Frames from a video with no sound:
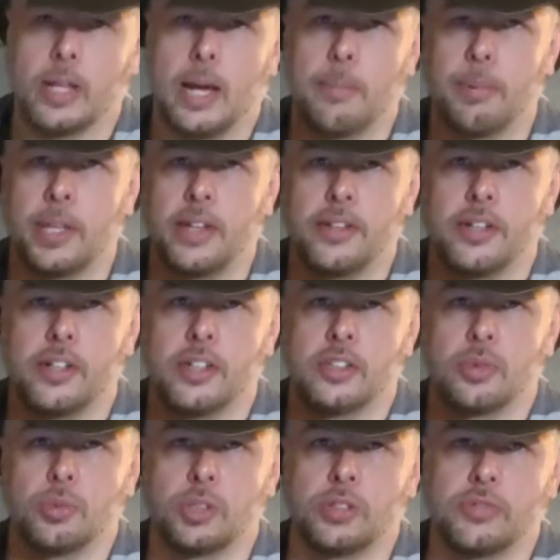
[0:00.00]
Laplander is
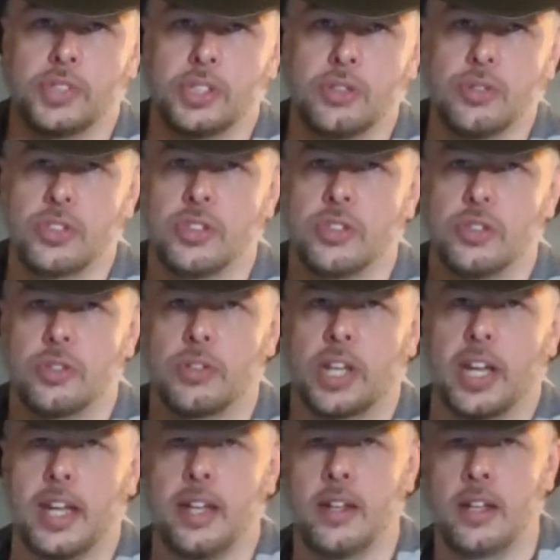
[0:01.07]
one of those.
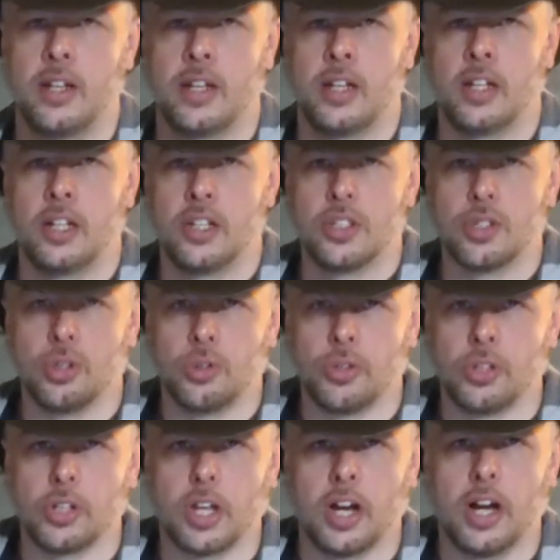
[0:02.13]
Okay, so
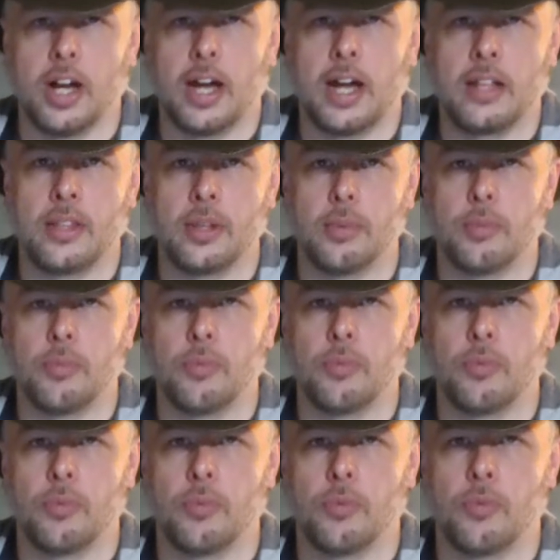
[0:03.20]
it'll cut on the
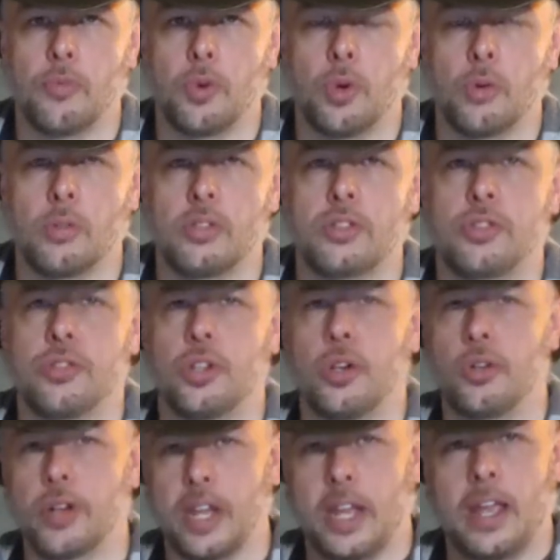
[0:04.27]
forward
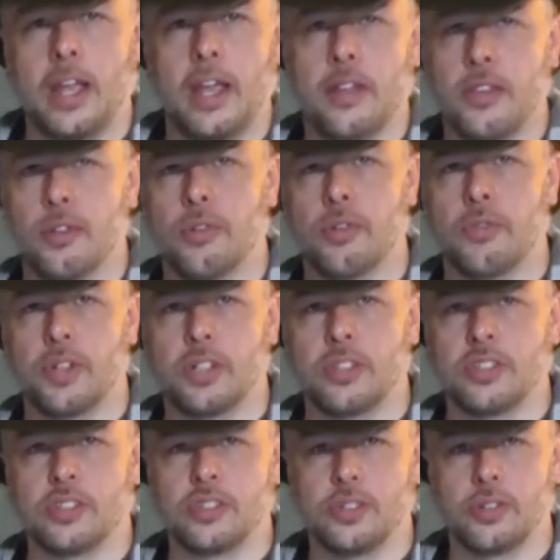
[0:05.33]
stroke and the
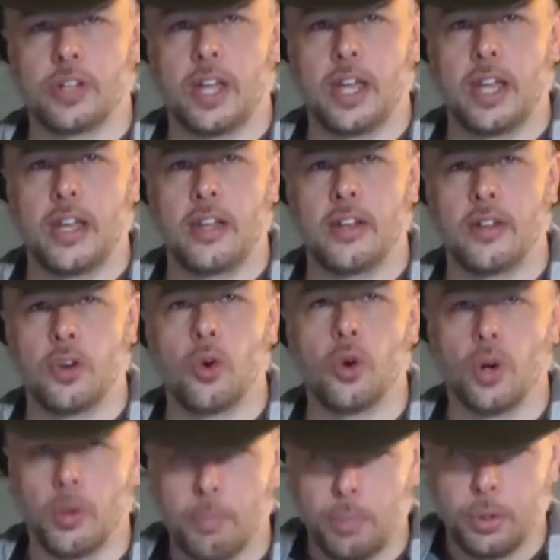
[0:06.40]
reverse. Okay,
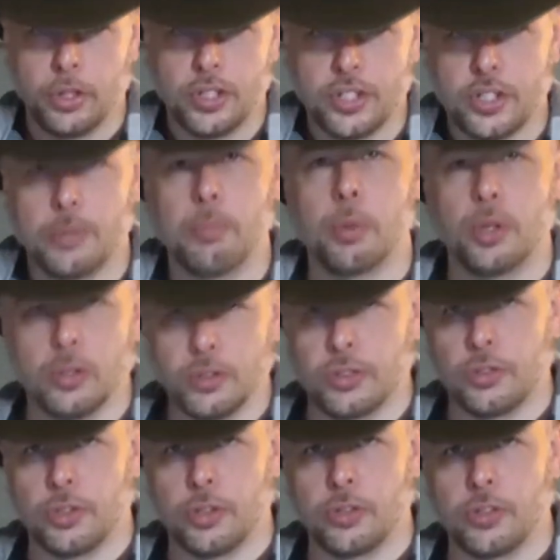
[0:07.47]
or push and pull
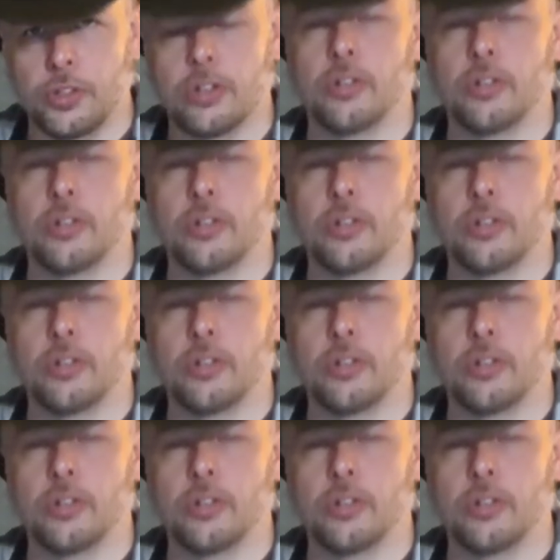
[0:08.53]
stroke.